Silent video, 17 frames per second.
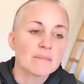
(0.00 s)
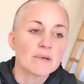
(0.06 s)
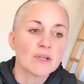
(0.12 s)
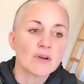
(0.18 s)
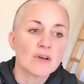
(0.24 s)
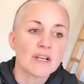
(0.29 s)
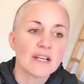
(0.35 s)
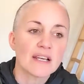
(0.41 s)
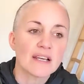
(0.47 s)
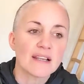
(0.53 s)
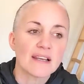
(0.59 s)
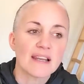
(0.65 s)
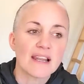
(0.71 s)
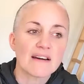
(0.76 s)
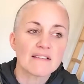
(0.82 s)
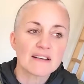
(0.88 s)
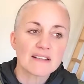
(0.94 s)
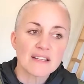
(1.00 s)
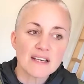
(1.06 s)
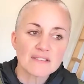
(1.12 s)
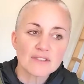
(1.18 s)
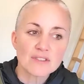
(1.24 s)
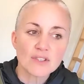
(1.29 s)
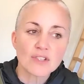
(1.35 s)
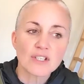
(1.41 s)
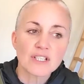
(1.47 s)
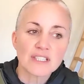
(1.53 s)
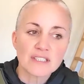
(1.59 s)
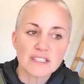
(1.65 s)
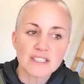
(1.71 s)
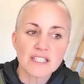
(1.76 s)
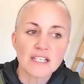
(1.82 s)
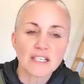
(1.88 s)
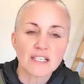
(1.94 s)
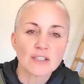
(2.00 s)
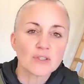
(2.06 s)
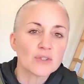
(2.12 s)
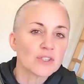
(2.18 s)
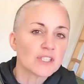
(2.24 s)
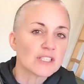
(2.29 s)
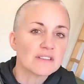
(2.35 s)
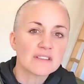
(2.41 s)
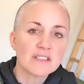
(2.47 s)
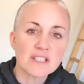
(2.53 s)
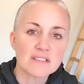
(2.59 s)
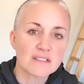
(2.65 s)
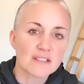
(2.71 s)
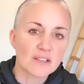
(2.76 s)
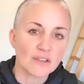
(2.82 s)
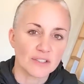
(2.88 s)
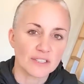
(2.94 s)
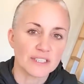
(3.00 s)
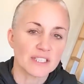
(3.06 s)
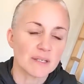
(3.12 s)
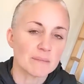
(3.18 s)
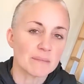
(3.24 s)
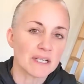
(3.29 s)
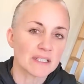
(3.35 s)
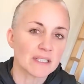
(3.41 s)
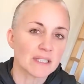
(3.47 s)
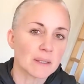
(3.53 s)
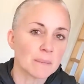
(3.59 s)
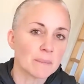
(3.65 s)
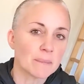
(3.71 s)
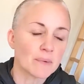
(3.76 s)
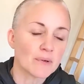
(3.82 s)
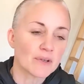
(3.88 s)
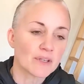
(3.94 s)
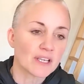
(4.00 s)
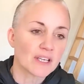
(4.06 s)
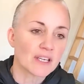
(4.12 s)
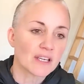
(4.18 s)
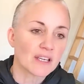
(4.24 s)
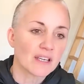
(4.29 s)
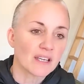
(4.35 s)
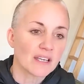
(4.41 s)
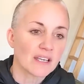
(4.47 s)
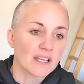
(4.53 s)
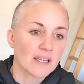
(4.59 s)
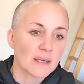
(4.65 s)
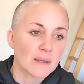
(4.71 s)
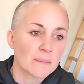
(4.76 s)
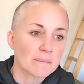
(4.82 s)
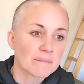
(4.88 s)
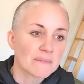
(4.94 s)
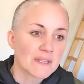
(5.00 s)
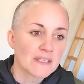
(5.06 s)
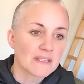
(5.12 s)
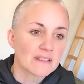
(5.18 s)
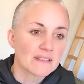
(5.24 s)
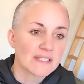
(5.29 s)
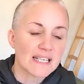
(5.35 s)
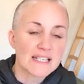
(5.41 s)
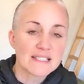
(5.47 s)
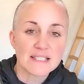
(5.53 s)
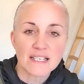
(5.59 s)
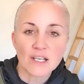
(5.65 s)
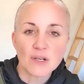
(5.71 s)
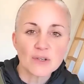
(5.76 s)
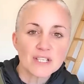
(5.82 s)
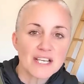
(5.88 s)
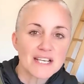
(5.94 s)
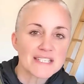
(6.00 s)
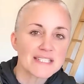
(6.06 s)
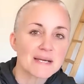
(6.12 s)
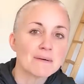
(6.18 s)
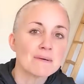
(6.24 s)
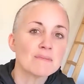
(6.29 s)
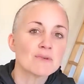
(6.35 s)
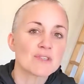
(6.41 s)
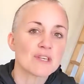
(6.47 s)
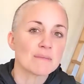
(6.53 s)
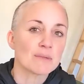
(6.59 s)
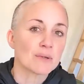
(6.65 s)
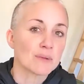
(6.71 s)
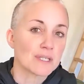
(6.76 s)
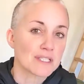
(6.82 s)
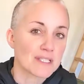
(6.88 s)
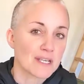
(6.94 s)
But honestly, what I would say is don't stress about this part, because we're already going to make use of the carrot,